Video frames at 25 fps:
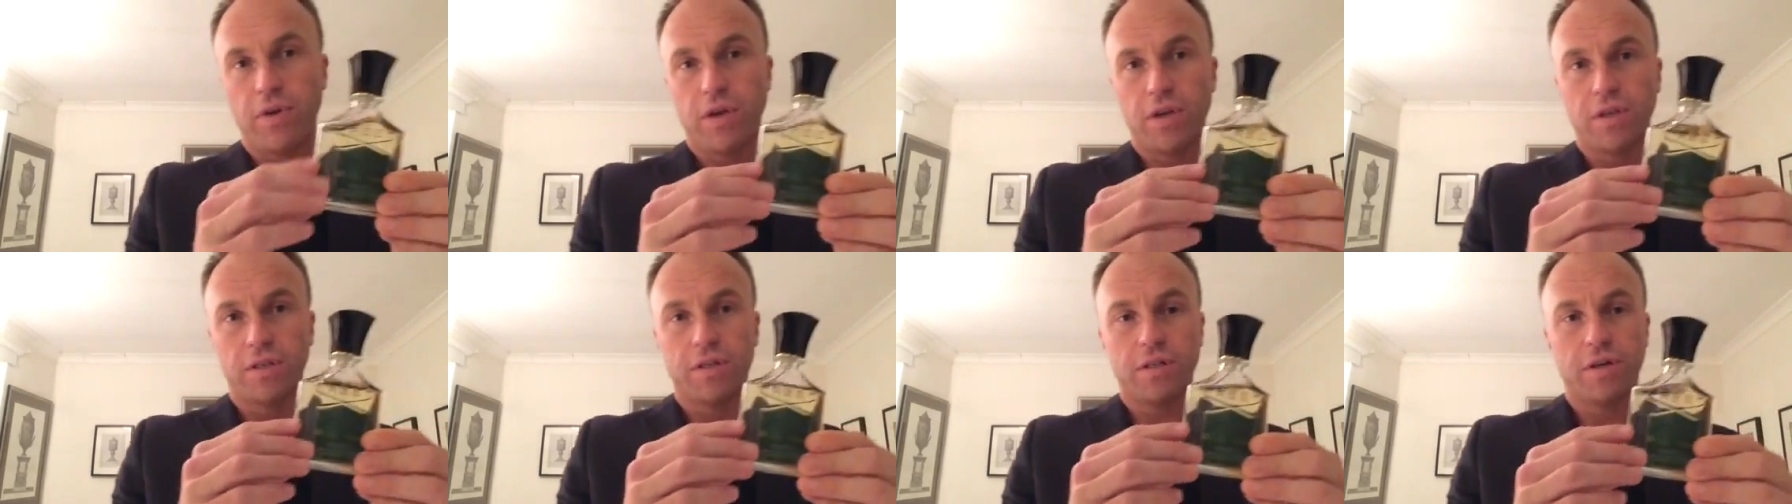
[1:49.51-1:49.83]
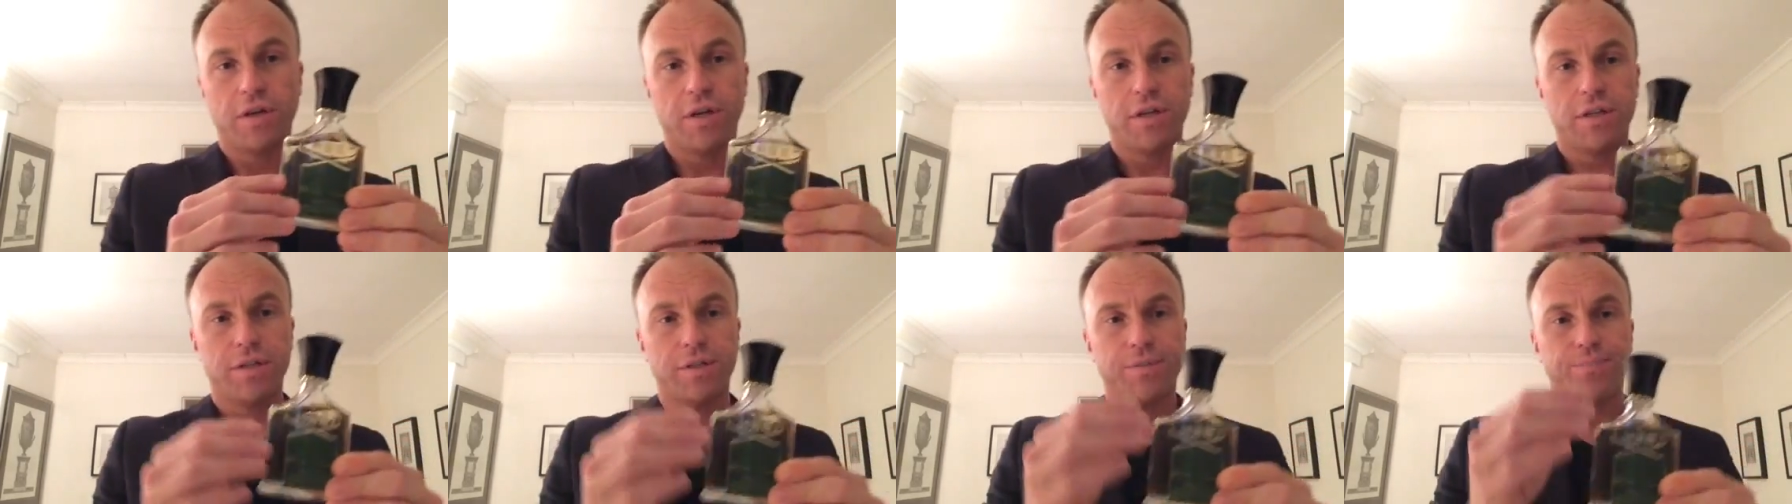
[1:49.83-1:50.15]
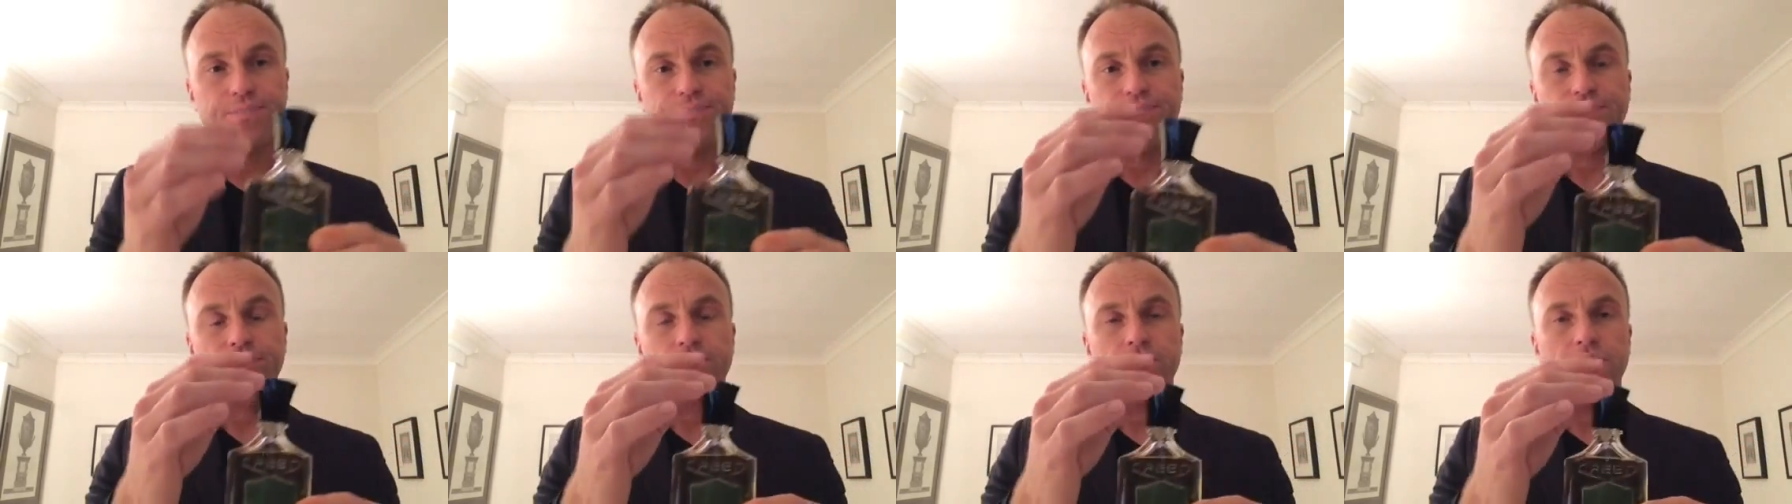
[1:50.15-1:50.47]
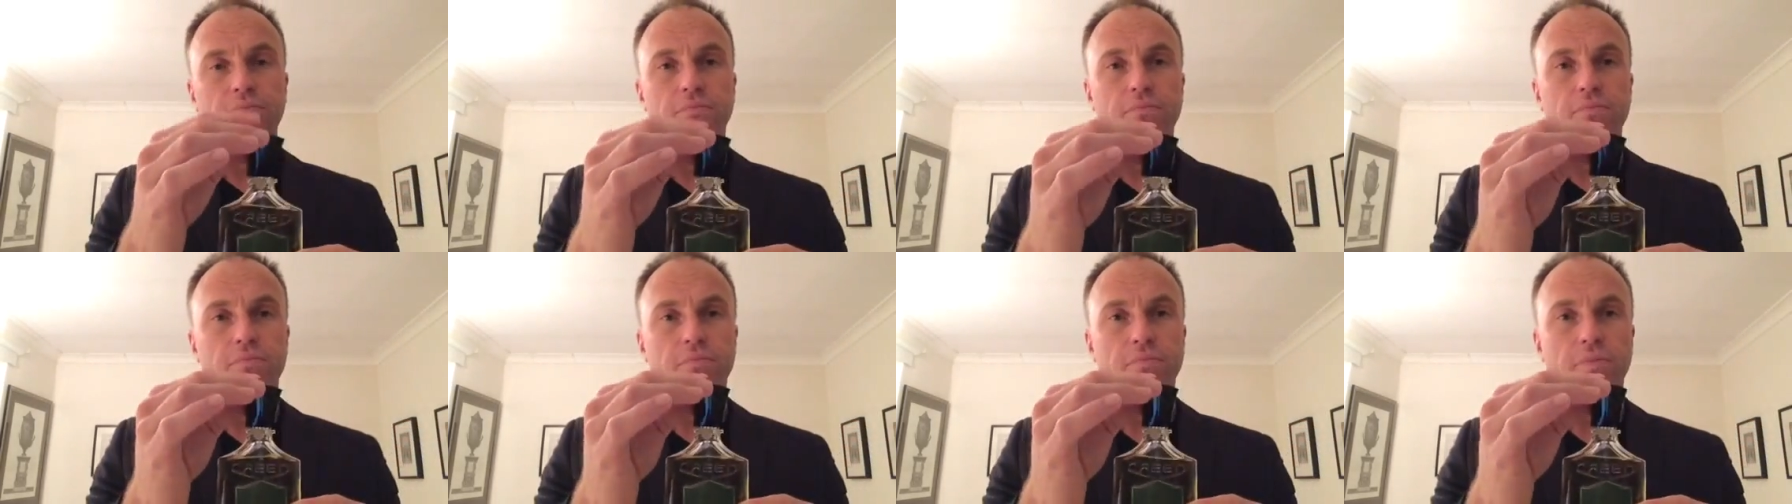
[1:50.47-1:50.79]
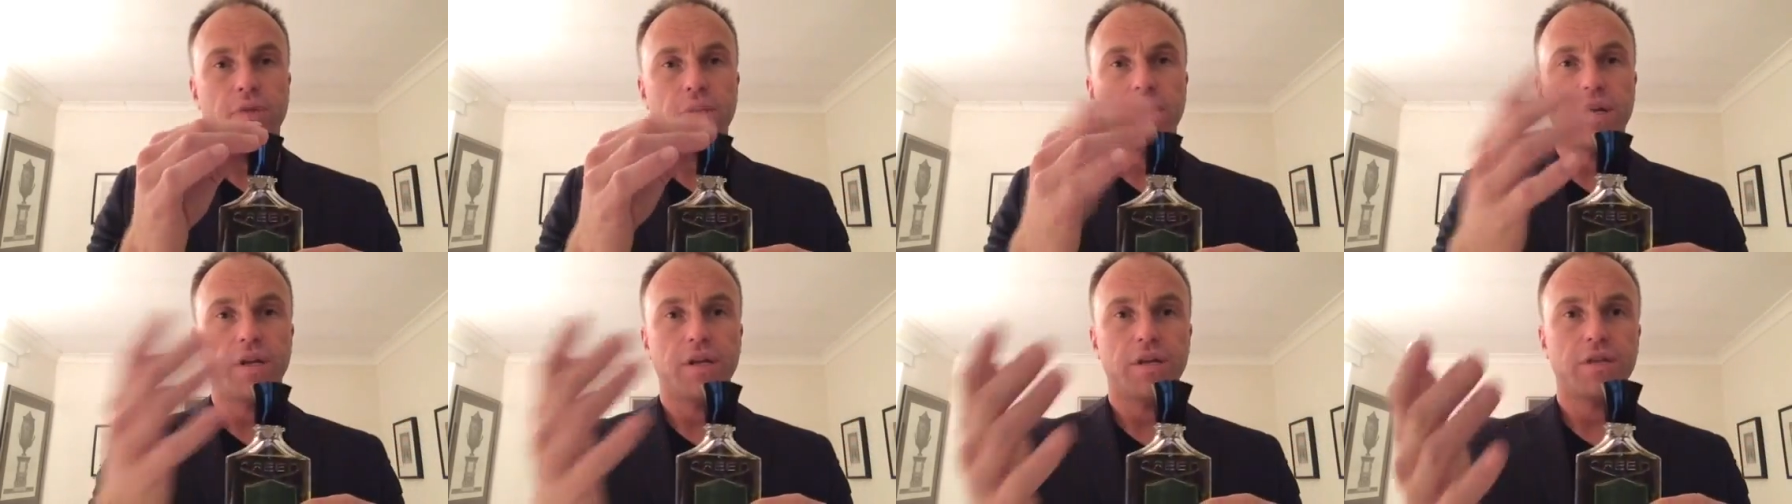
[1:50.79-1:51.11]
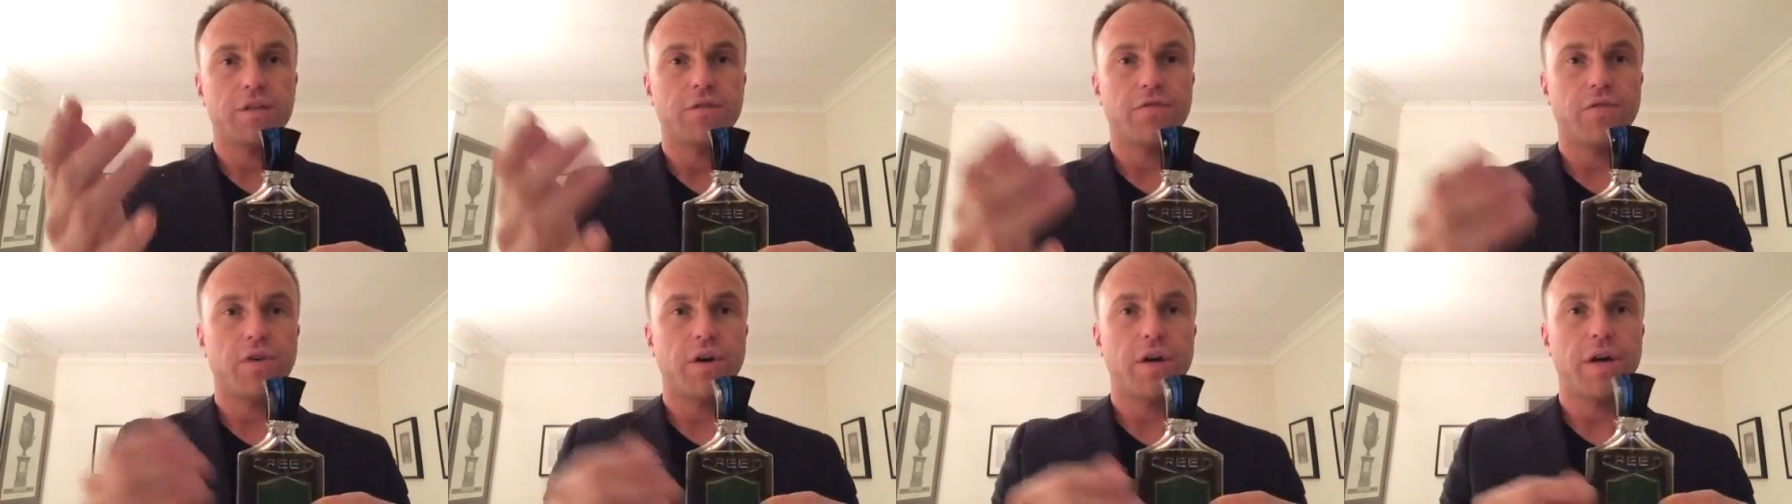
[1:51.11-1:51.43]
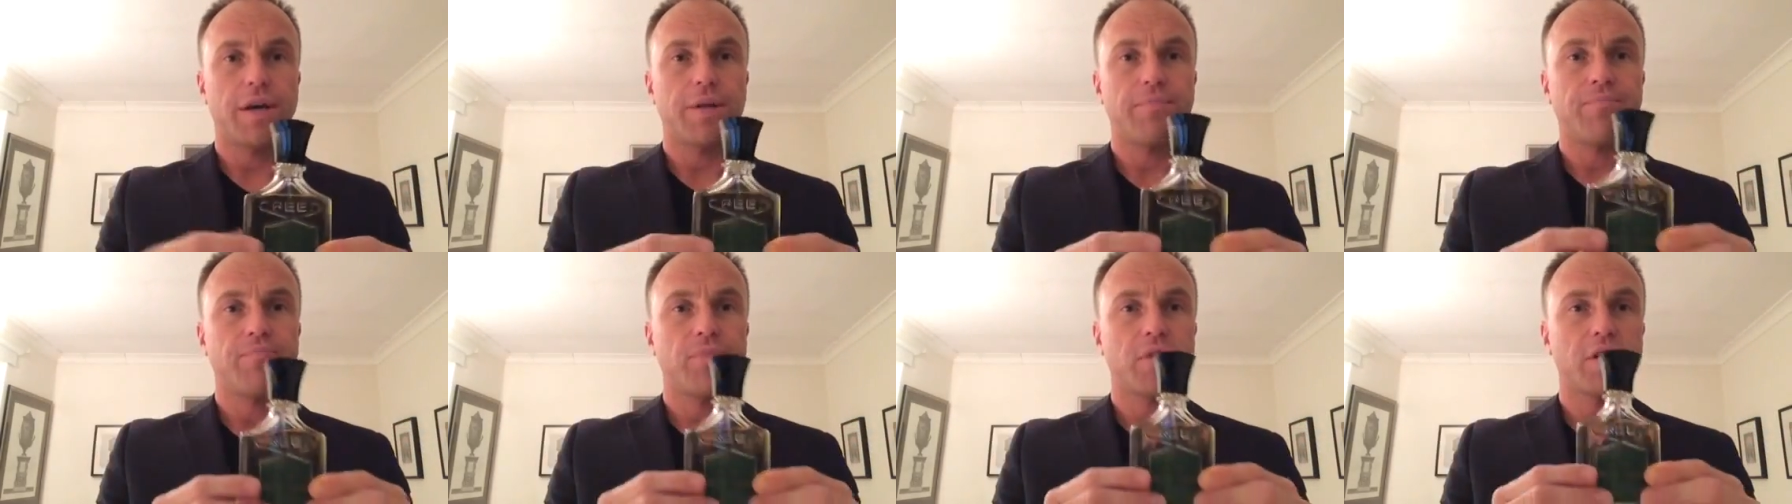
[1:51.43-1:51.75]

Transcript: it is nice. The lid's fine.